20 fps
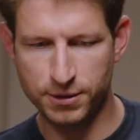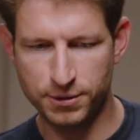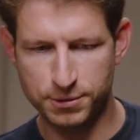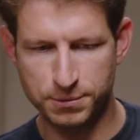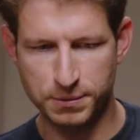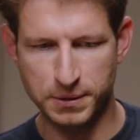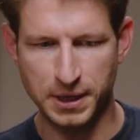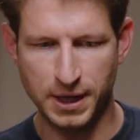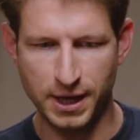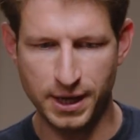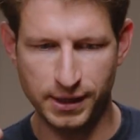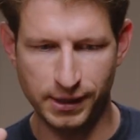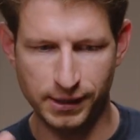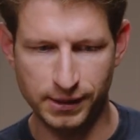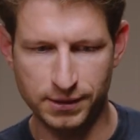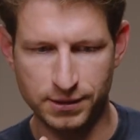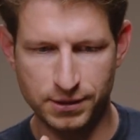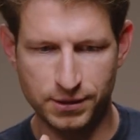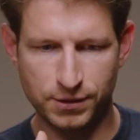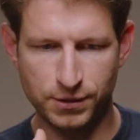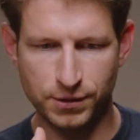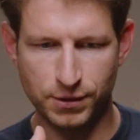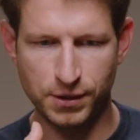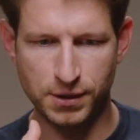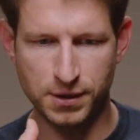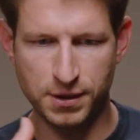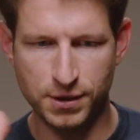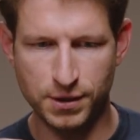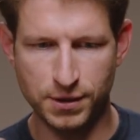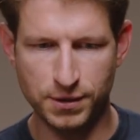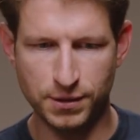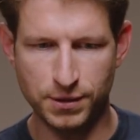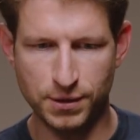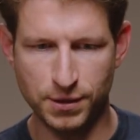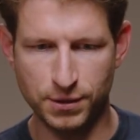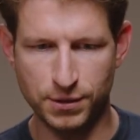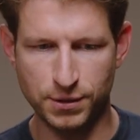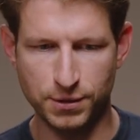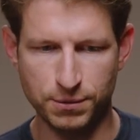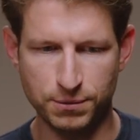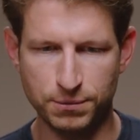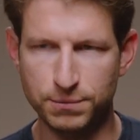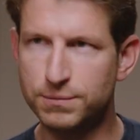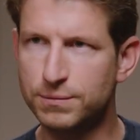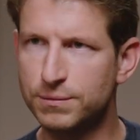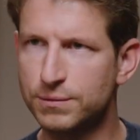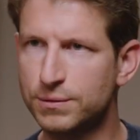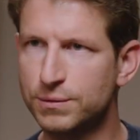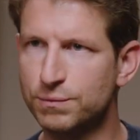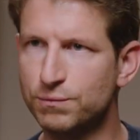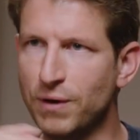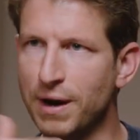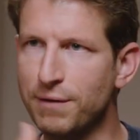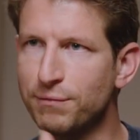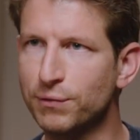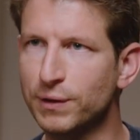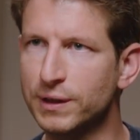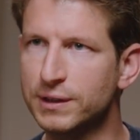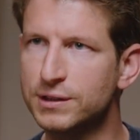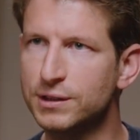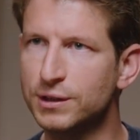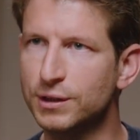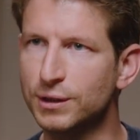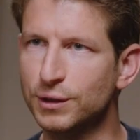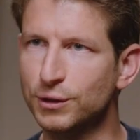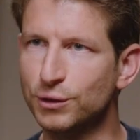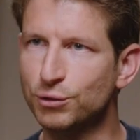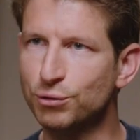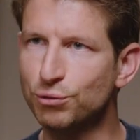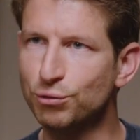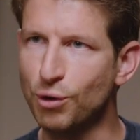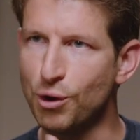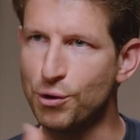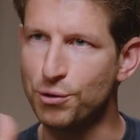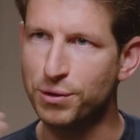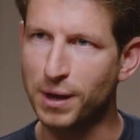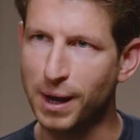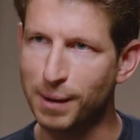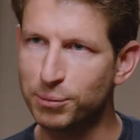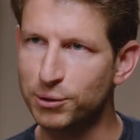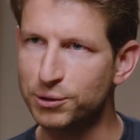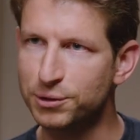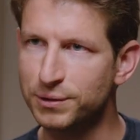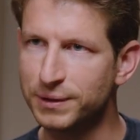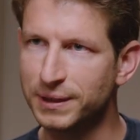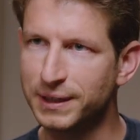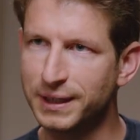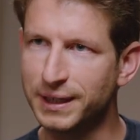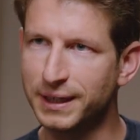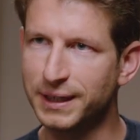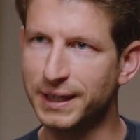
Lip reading: goes with that is you referenced the growth opportunity